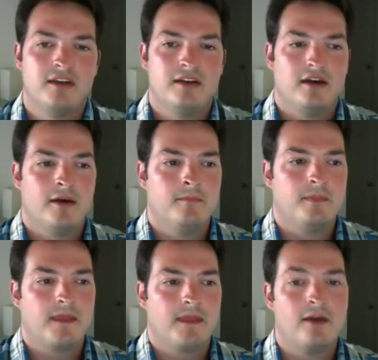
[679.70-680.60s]

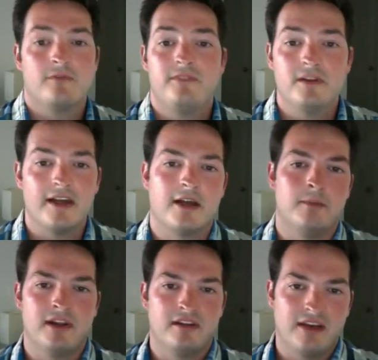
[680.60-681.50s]
Um, I don't feel like
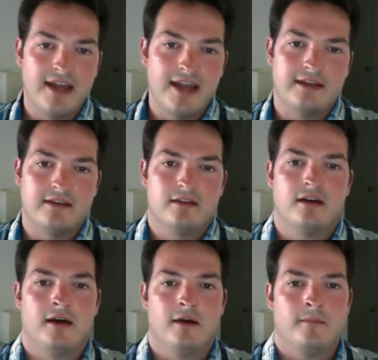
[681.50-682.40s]
I'm on a diet,
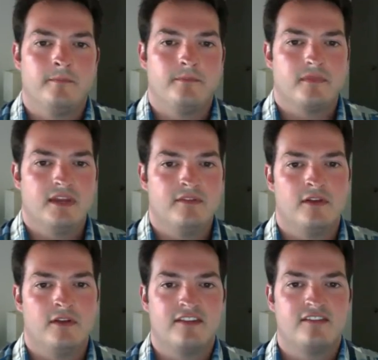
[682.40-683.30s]
um,
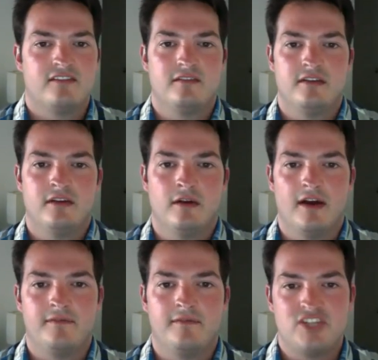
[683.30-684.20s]
even though that's you know
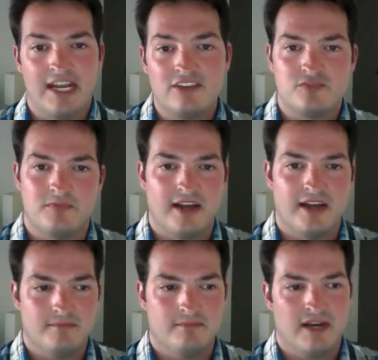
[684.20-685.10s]
I've changed
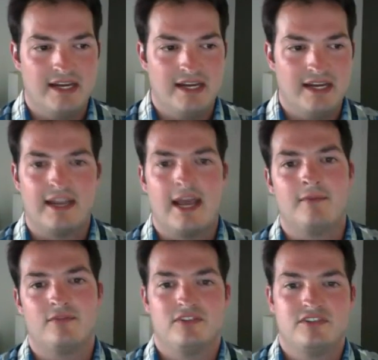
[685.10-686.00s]
my my eating
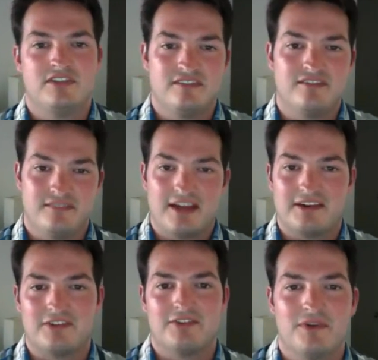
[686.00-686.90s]
habits, which is
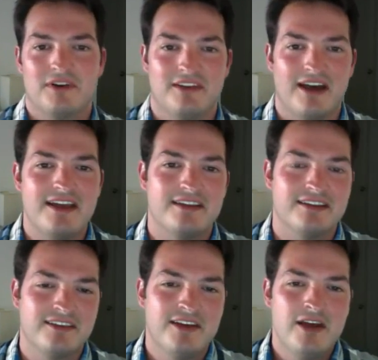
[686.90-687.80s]
technically what a diet
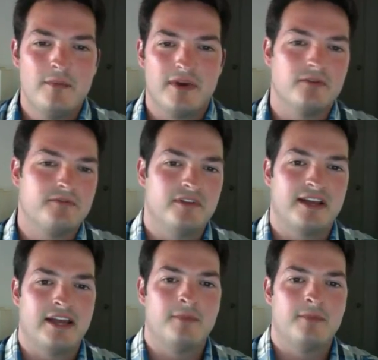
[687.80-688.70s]
is. But I don't feel
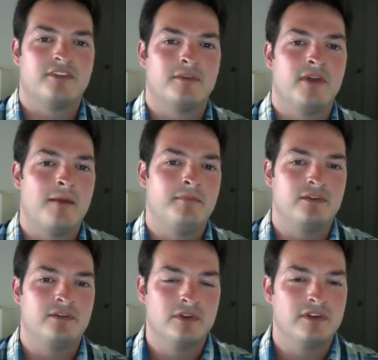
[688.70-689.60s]
like I am because I'm not
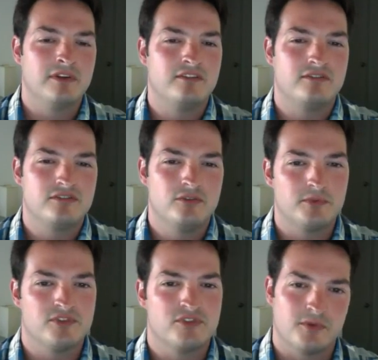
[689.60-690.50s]
being really
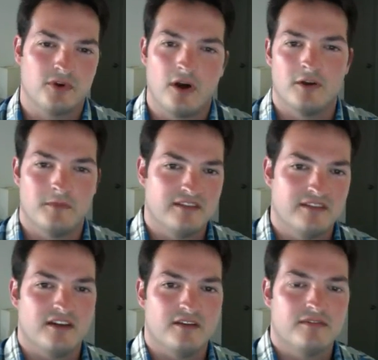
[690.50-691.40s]
super super hard on
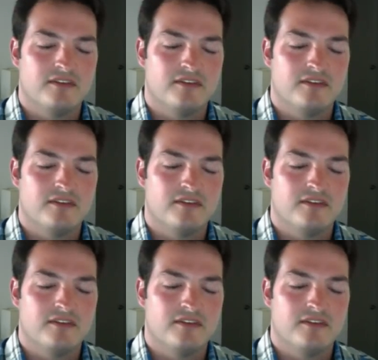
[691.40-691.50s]
myself